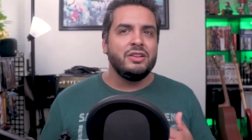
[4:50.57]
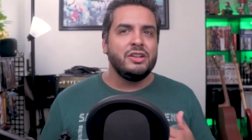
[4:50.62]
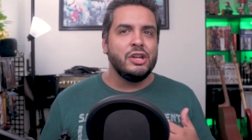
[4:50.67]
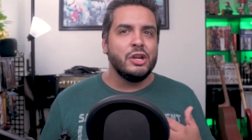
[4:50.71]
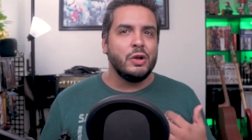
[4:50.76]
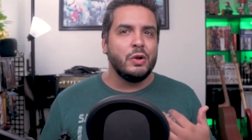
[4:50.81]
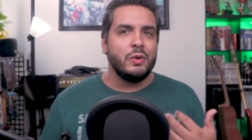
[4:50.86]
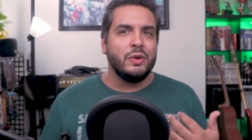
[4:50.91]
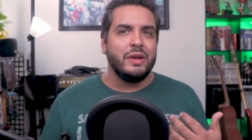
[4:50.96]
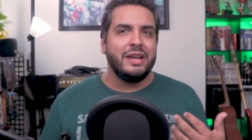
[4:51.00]
You
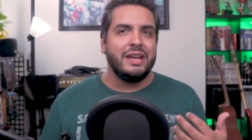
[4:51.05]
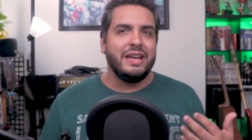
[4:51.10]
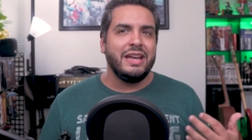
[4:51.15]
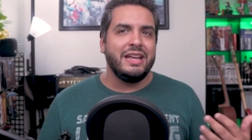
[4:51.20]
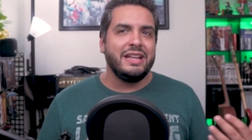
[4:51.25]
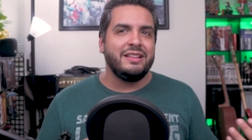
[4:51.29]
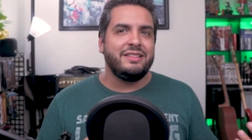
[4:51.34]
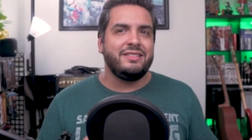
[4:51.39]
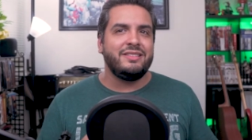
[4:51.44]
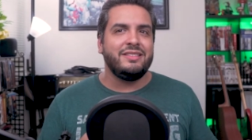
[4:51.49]
know, it,
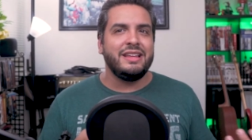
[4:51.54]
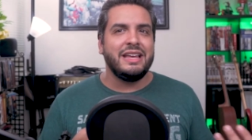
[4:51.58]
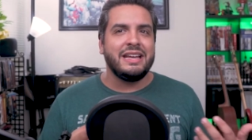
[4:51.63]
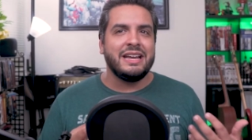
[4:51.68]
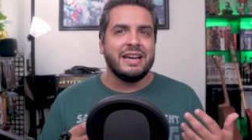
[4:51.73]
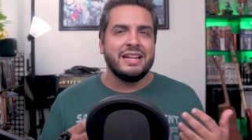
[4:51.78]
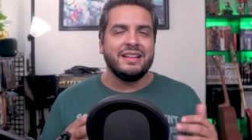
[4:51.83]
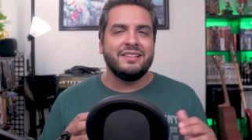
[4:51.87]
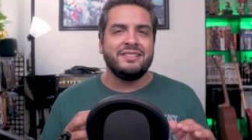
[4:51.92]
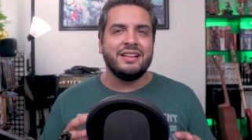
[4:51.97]
it's it
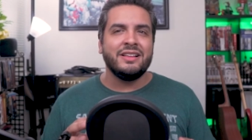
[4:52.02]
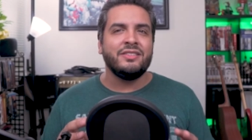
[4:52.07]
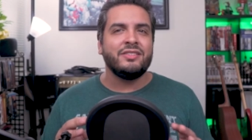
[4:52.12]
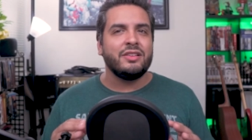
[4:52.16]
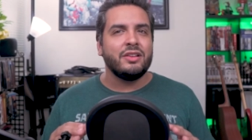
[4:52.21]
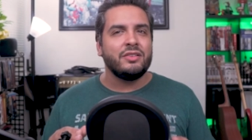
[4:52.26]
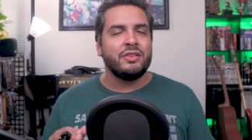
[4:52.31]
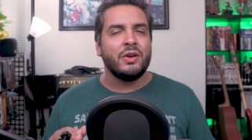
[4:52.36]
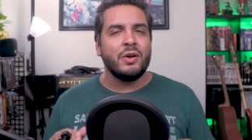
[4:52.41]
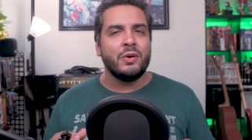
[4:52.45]
kind of sets
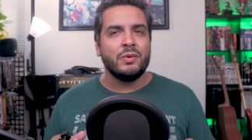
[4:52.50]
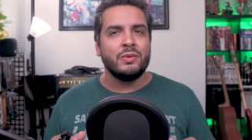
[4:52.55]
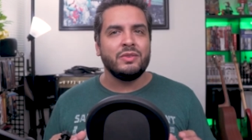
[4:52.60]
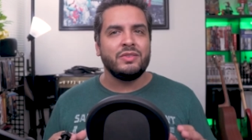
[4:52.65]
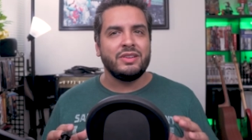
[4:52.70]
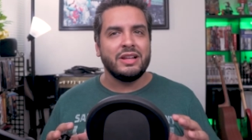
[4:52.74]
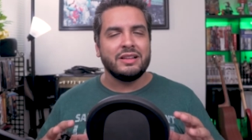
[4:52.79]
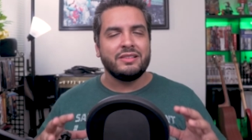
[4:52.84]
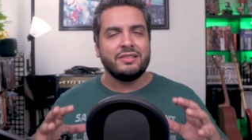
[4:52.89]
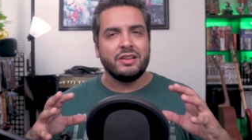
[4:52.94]
the tone
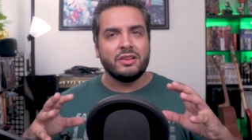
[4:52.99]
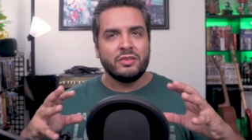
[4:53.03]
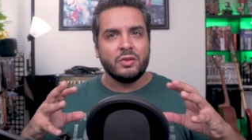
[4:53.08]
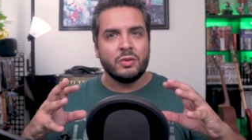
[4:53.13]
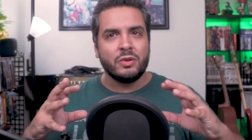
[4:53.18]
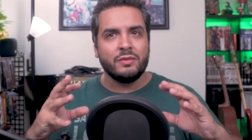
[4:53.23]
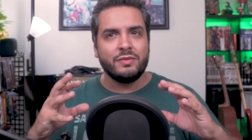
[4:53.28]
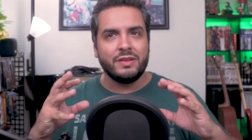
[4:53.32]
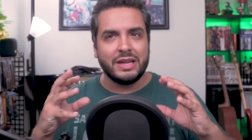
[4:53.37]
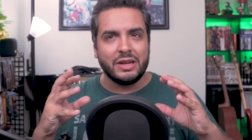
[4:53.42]
sets the
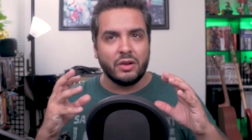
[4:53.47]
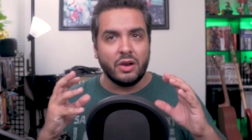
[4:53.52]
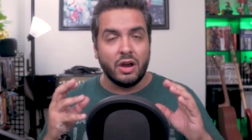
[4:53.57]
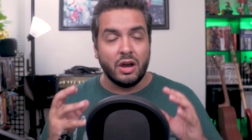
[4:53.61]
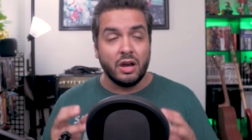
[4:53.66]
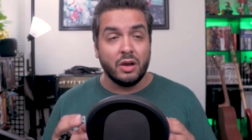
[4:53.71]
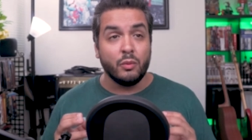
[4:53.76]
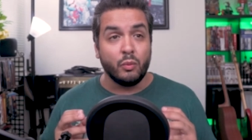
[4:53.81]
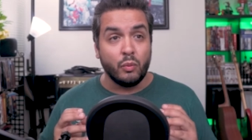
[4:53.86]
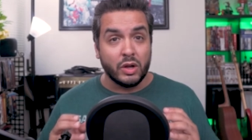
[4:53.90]
tone of like
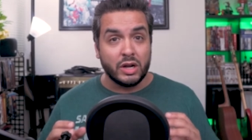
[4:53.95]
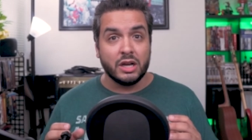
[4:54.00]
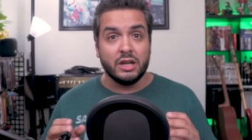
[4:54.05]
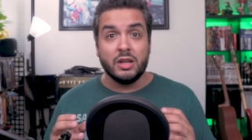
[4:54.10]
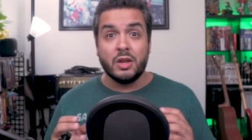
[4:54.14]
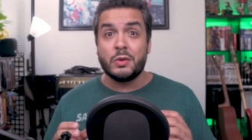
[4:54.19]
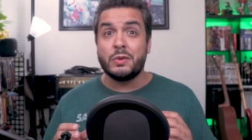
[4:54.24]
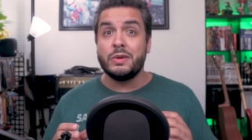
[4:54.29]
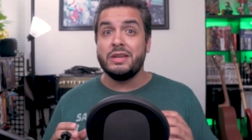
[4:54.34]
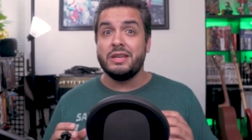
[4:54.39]
uh, what a
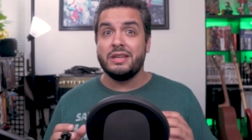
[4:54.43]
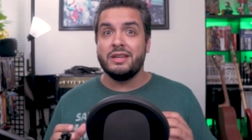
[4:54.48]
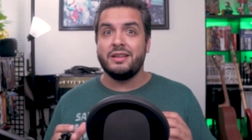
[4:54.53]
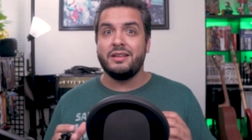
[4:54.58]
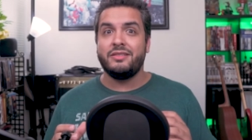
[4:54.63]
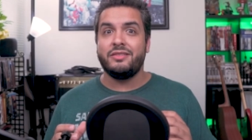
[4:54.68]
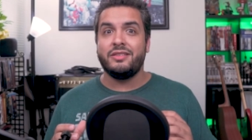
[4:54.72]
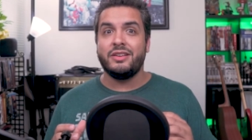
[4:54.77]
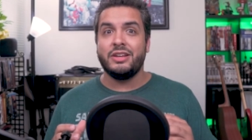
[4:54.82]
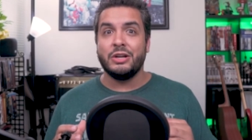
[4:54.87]
Loki
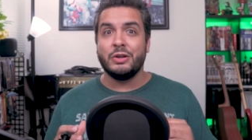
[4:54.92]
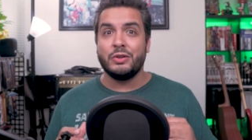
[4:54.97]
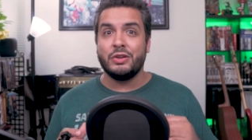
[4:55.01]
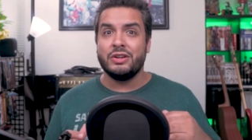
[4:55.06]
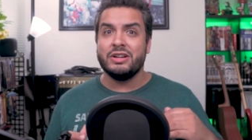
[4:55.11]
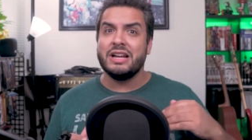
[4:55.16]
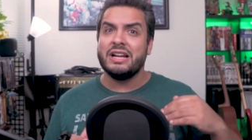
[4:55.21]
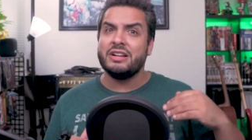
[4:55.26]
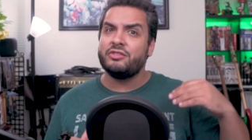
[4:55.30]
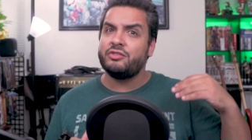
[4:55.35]
is. You know,
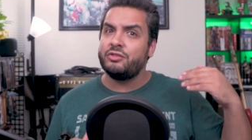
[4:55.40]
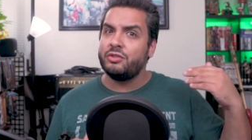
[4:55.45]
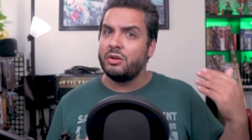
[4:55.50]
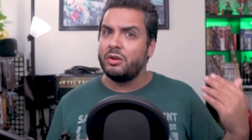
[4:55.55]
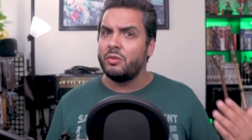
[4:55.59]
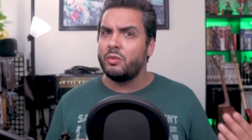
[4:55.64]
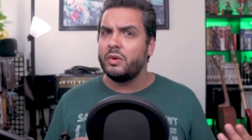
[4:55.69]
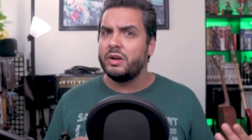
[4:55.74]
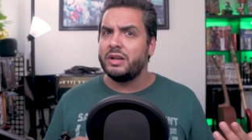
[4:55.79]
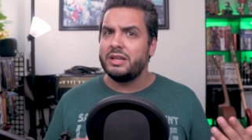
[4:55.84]
you're not
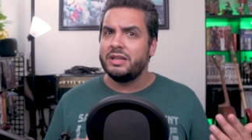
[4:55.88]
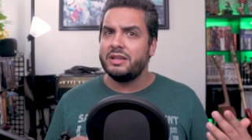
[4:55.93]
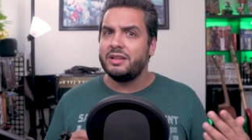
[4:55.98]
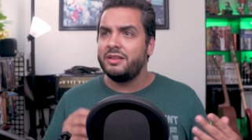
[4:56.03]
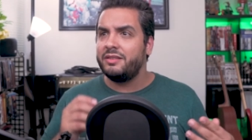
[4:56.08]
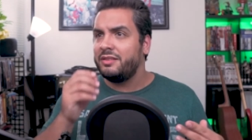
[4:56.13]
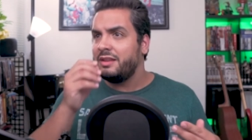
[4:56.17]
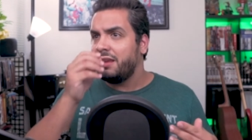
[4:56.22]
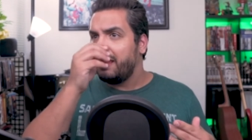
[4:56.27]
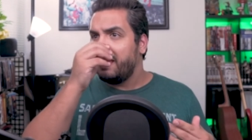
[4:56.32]
sure what he
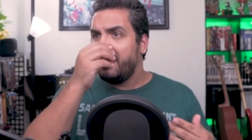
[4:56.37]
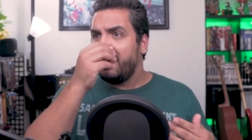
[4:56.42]
is.